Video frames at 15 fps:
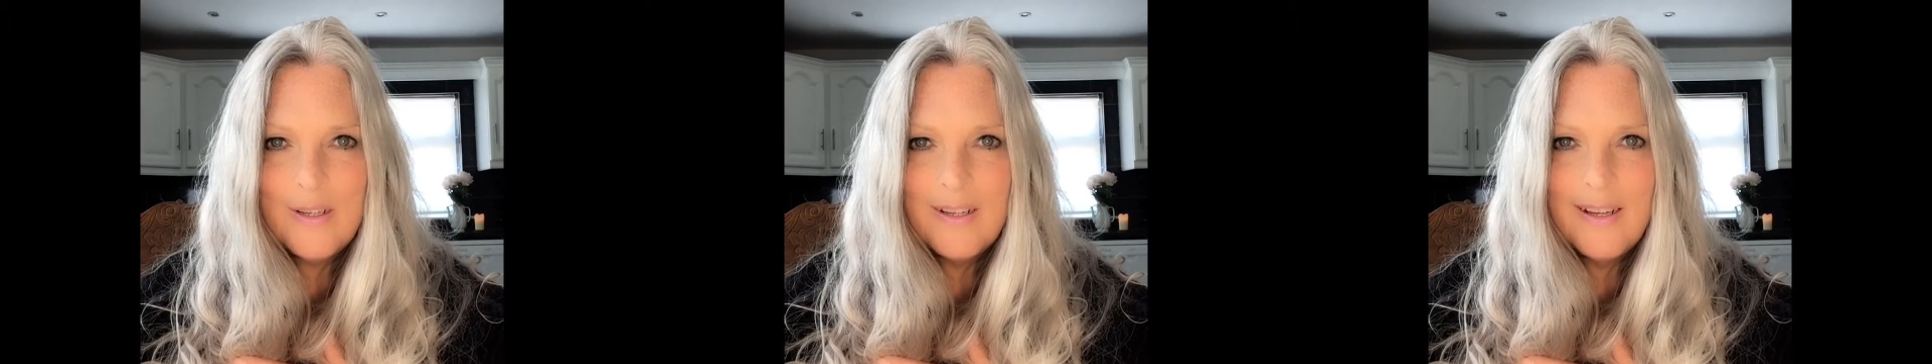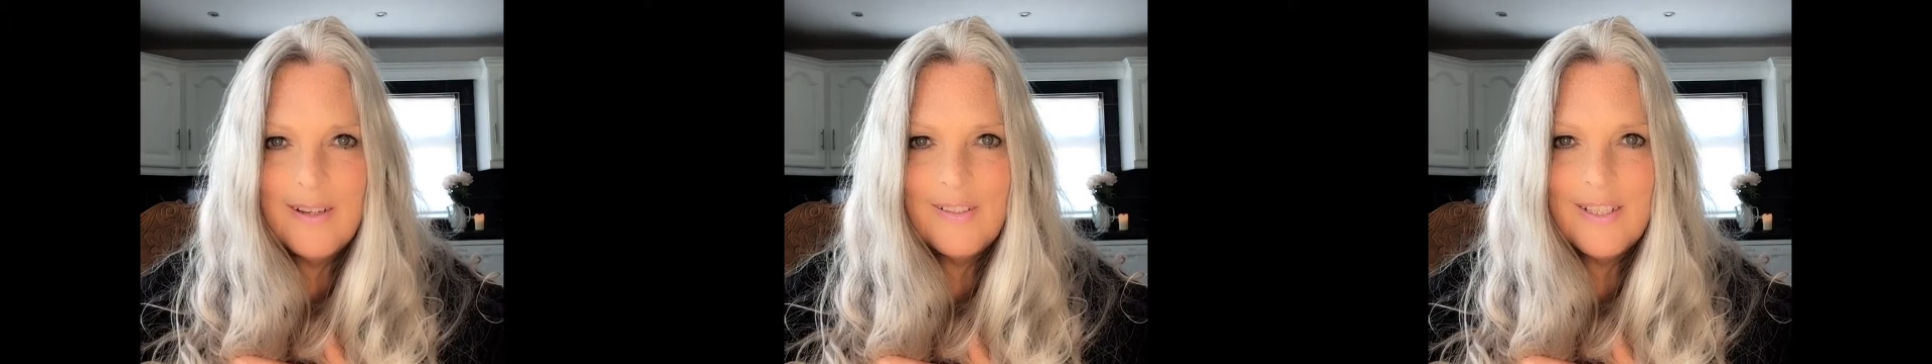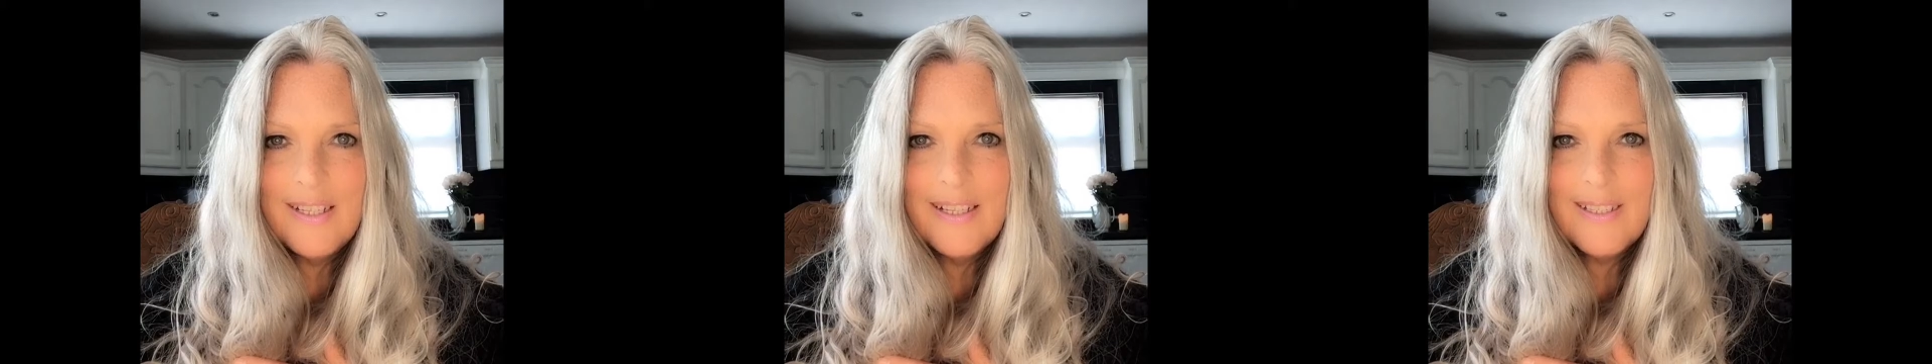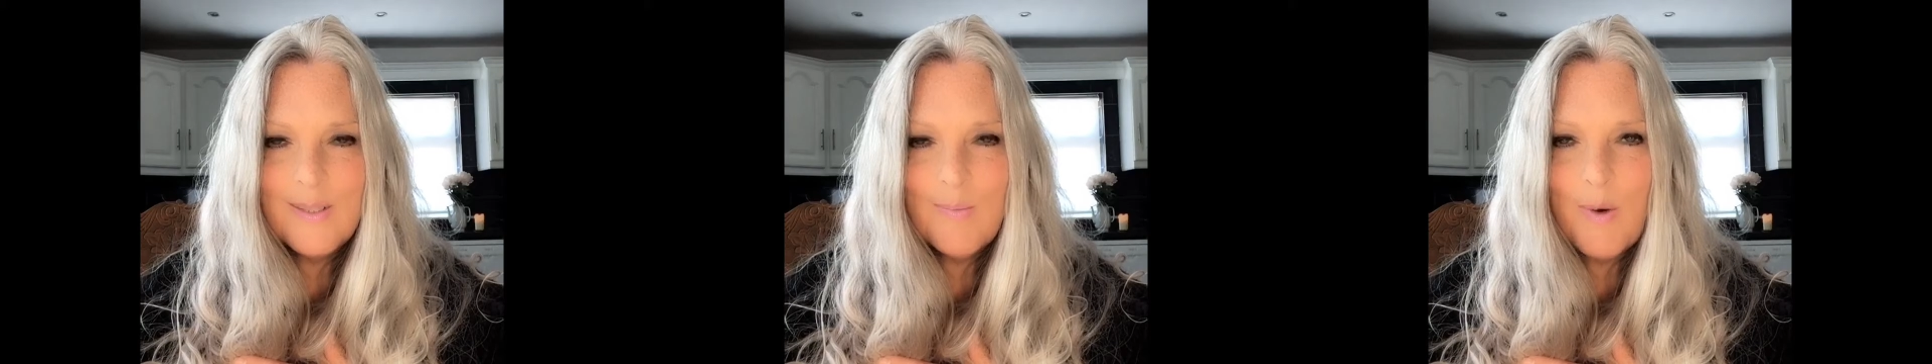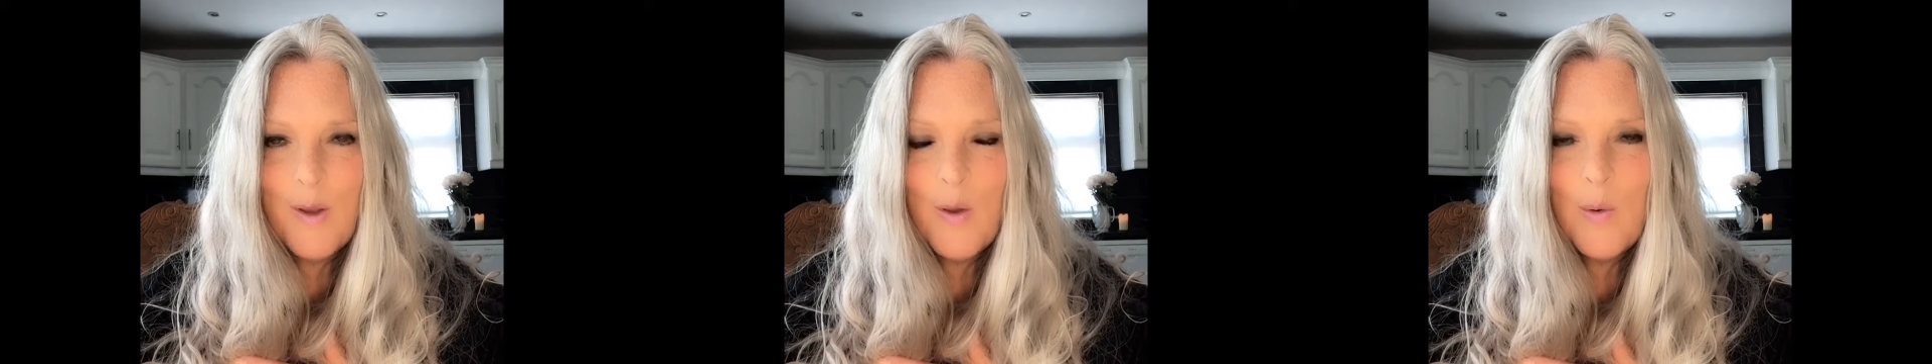Notice
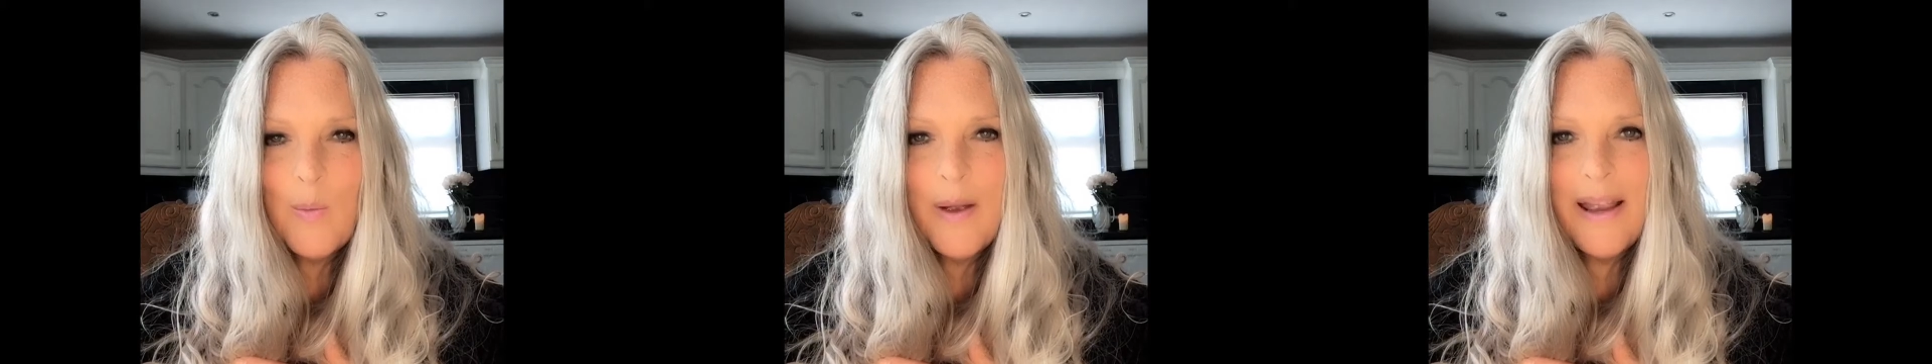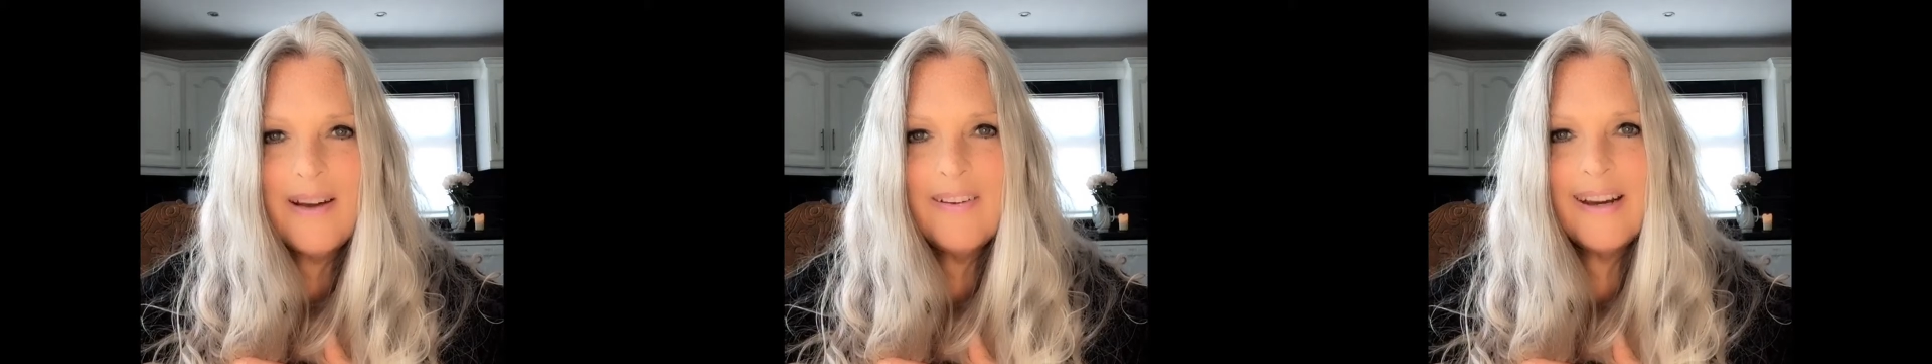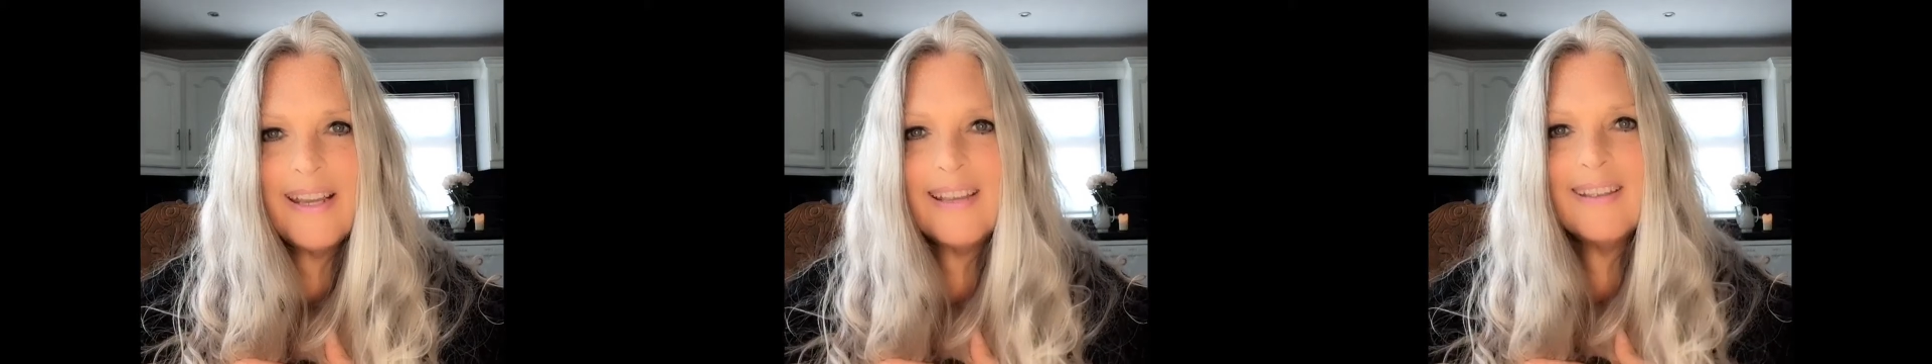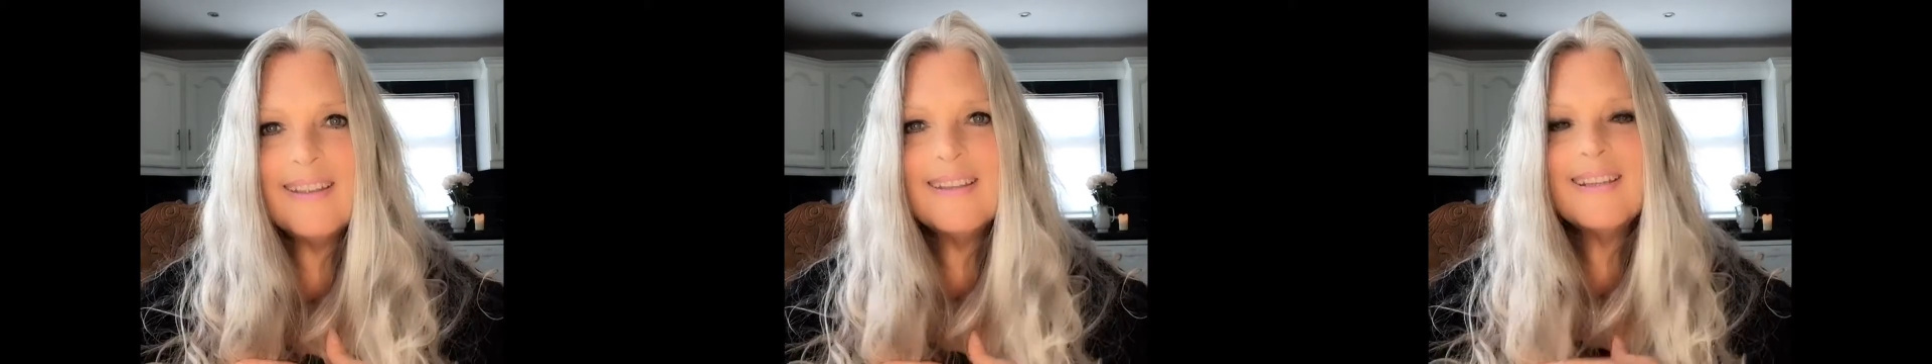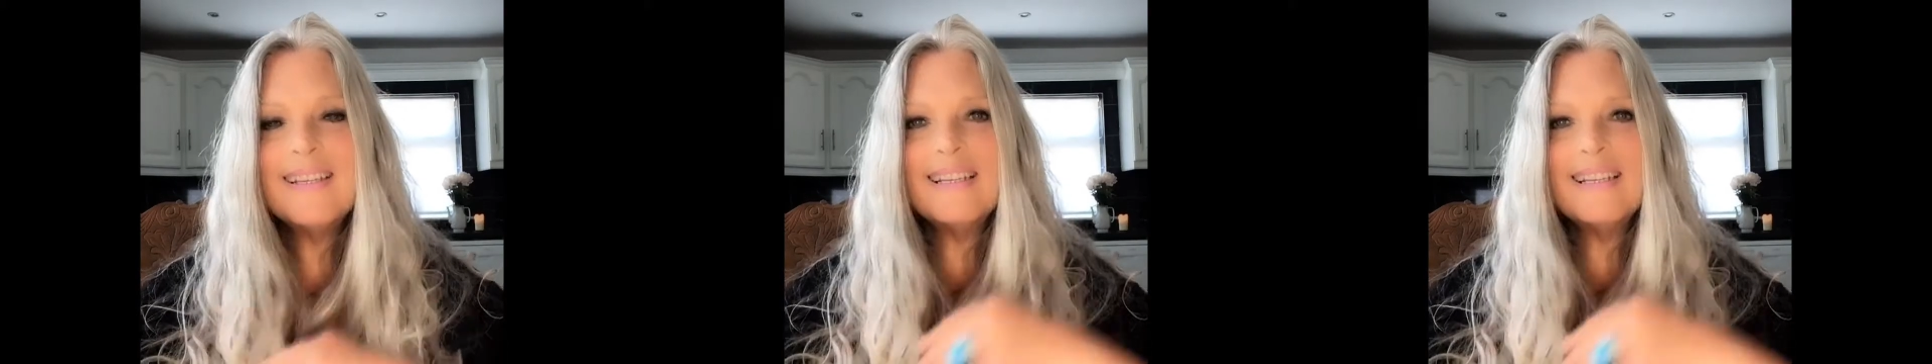what you're wearing.